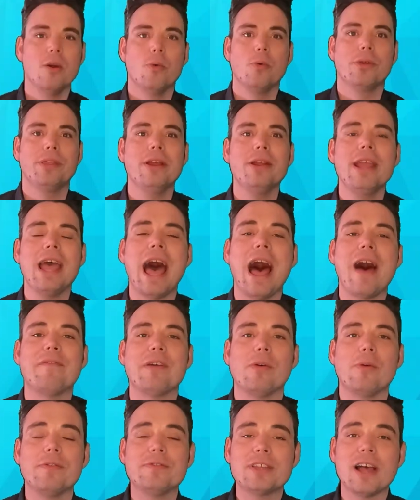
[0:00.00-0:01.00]
Well, there you have
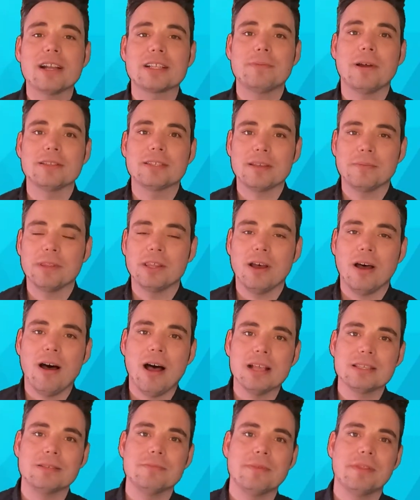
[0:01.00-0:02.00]
it. We've talked about some of the
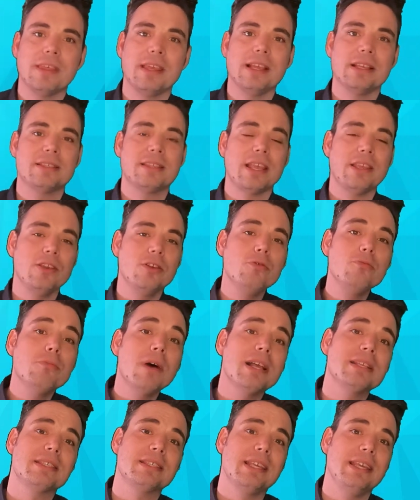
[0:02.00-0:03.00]
awesome things that you
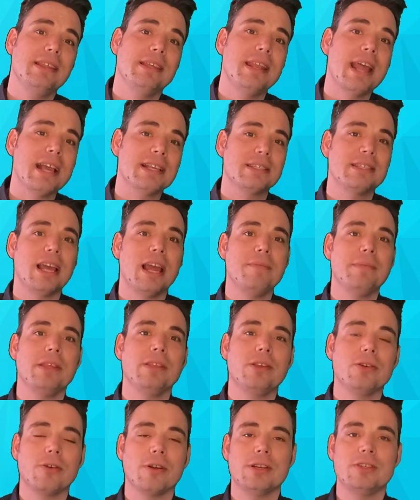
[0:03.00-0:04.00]
must see the next time that
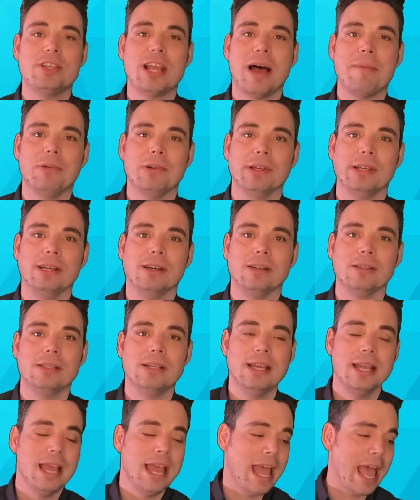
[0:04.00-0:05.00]
you're in Chapel Hill.
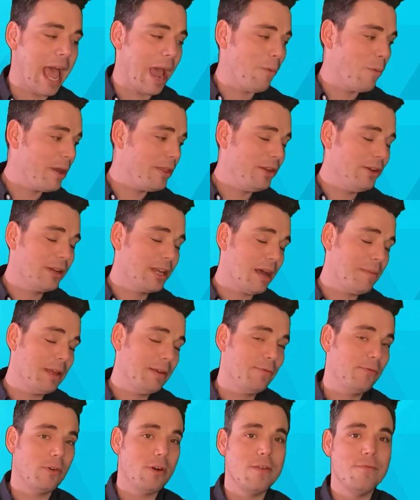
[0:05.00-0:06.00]
And whether you come
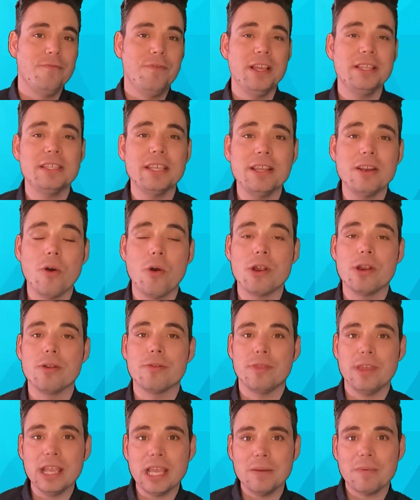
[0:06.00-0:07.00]
in for a visit or you're
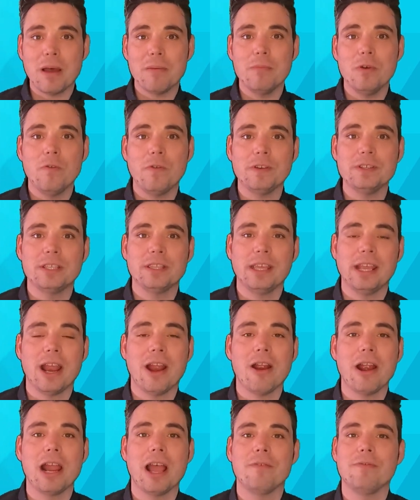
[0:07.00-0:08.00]
thinking about moving to the
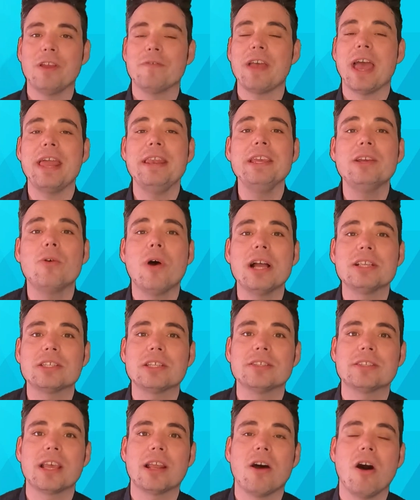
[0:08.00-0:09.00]
area, if you have any
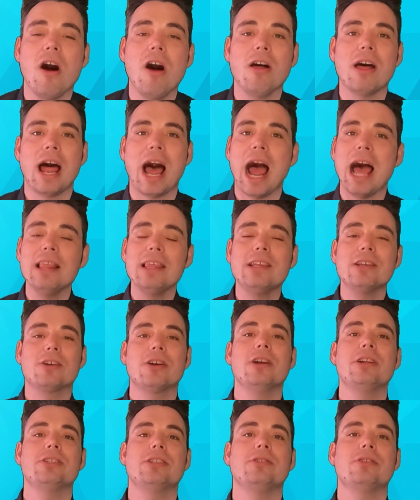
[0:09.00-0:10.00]
questions at all, I highly
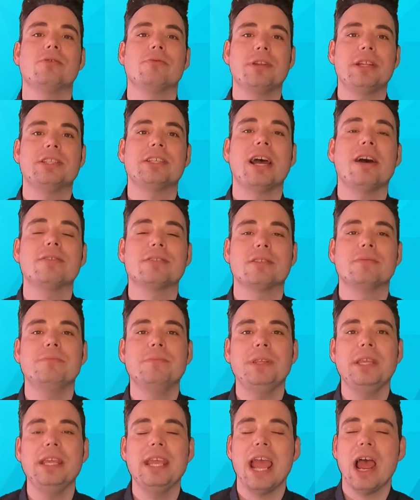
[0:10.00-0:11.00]
encourage you to reach out to
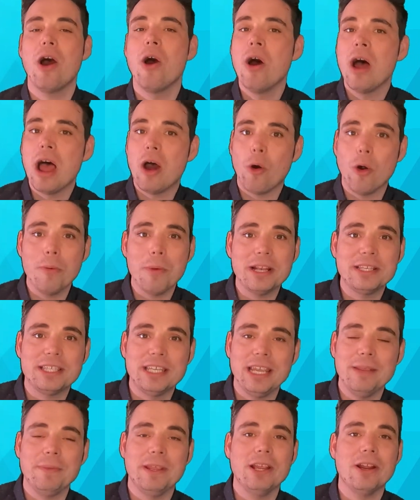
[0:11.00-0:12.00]
me or my
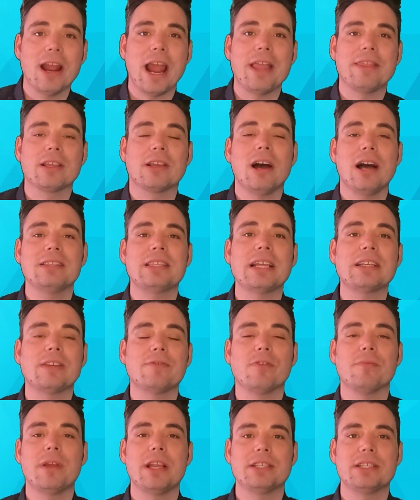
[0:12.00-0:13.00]
team here at the contact
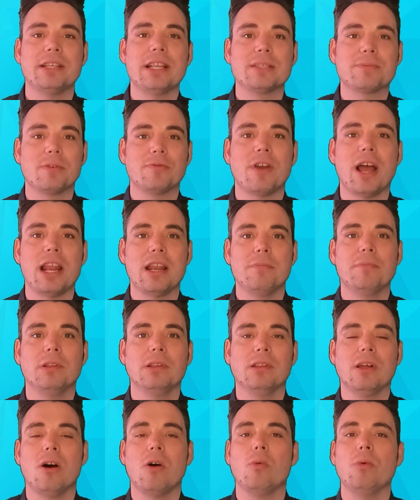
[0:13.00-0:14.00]
information that's provided
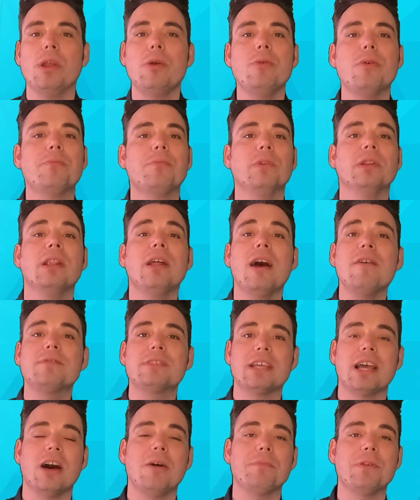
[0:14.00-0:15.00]
below. We would love
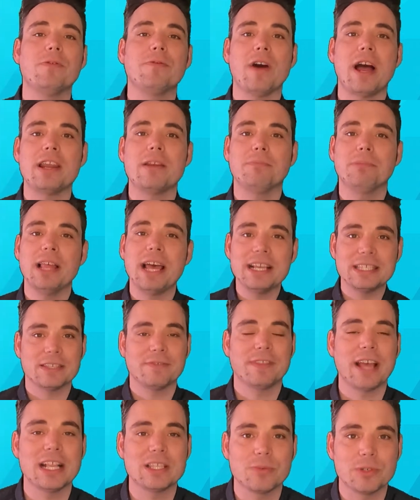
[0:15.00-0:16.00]
to help you find a place
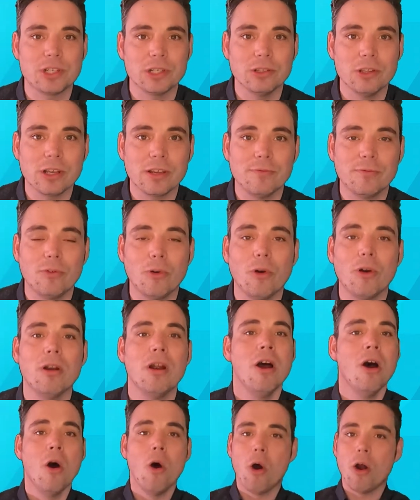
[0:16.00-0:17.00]
if that's what you're looking
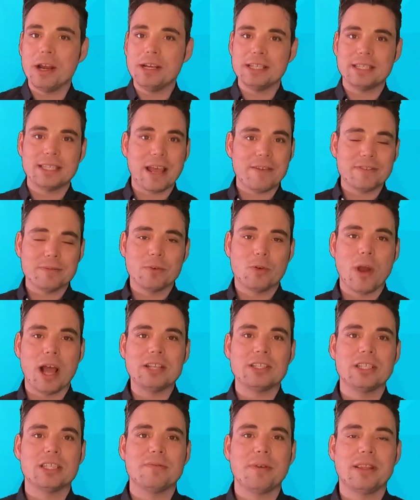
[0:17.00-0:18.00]
for, or you just have some
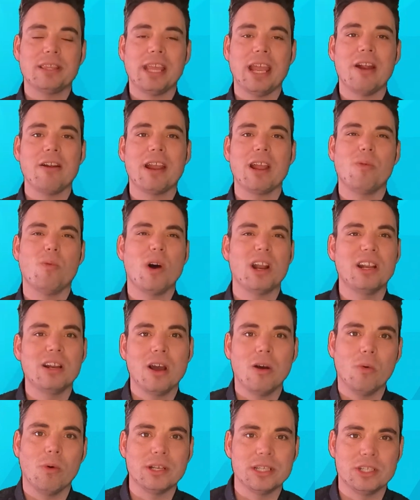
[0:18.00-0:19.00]
questions about the area and want to
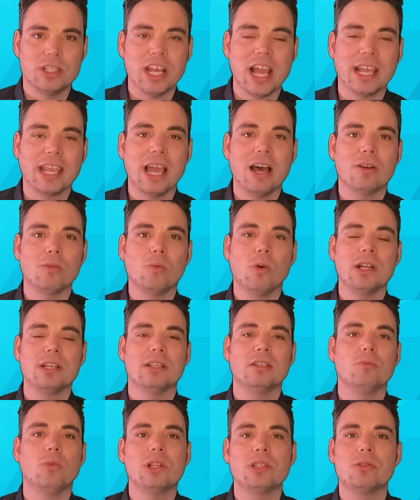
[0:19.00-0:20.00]
know what to check out and
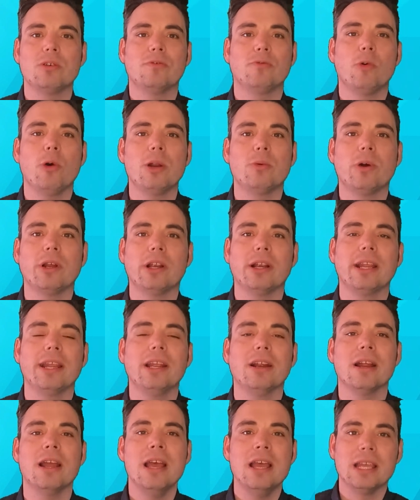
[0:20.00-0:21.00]
what to avoid while you're
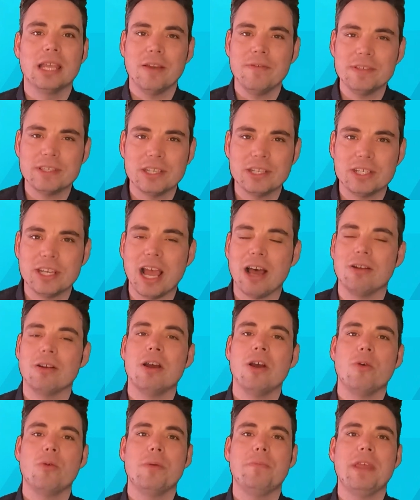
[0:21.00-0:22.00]
here. Give us a shout.
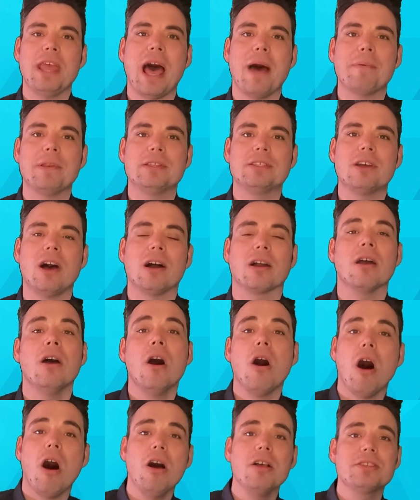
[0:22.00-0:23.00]
We'd be happy to talk.
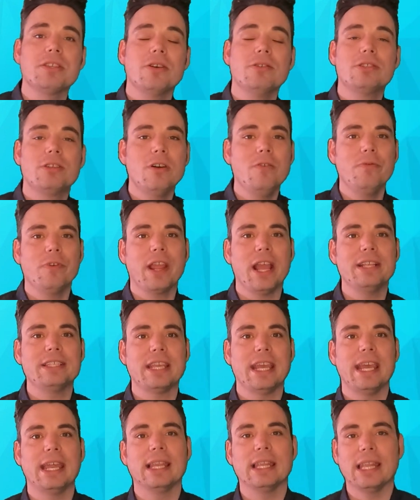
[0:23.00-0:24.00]
Also, don't forget to
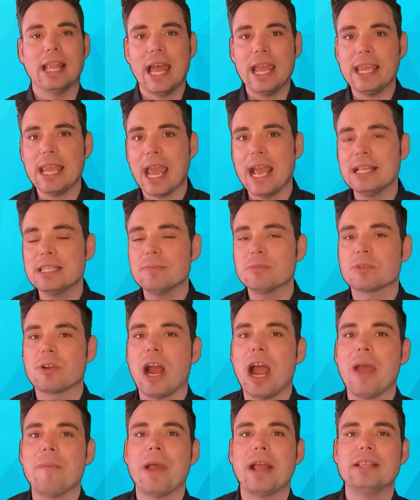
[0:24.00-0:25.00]
hit like and
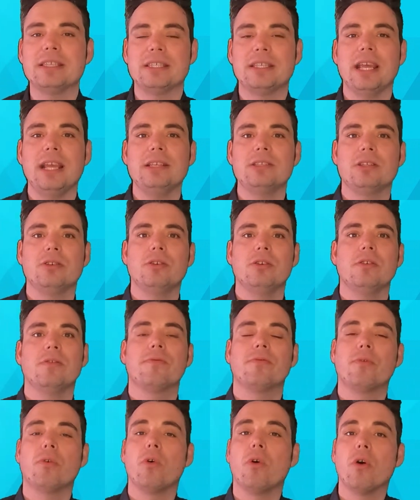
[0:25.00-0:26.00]
subscribe, and stay tuned
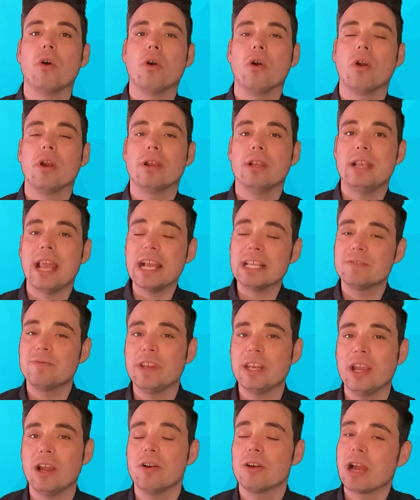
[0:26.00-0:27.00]
for next
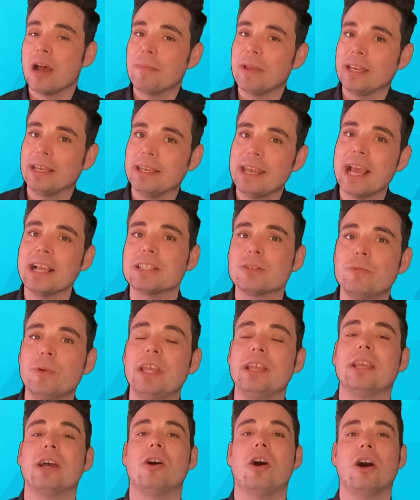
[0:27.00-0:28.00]
video coming next
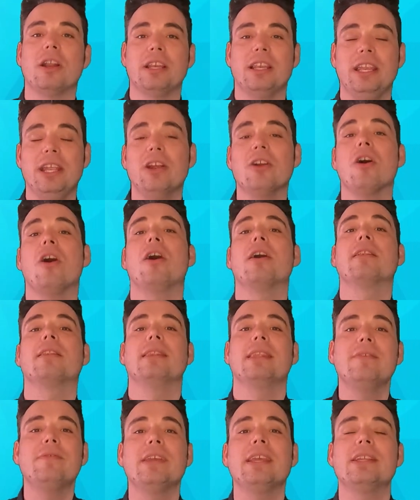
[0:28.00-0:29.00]
week on here
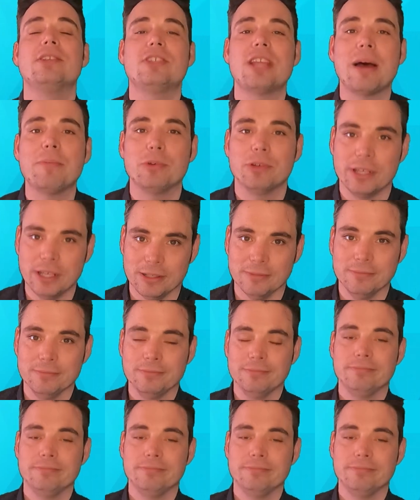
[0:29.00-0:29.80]
on Living in Chapel Hill.